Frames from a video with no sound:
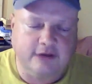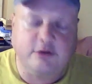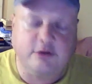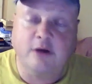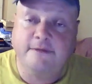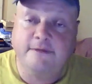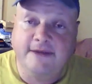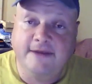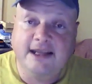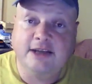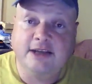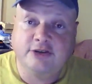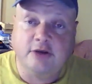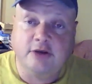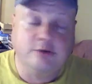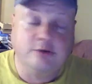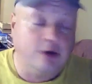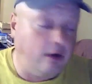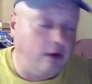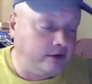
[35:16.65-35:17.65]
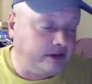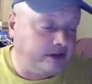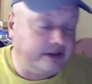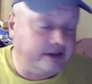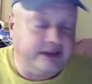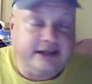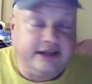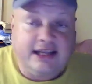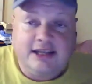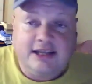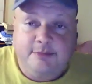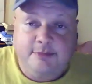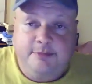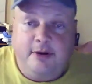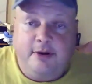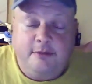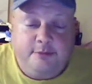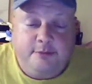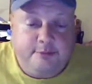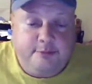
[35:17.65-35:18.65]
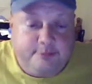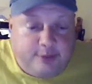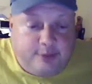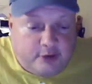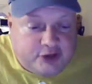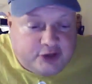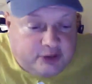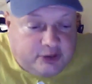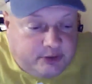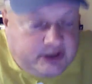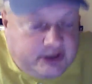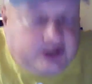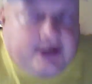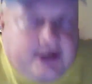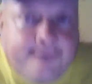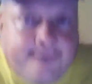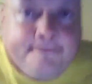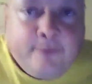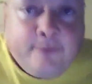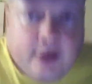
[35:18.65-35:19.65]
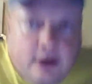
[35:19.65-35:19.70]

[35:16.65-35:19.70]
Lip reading: I've got a feeling Joe Cox is going to get the posthumous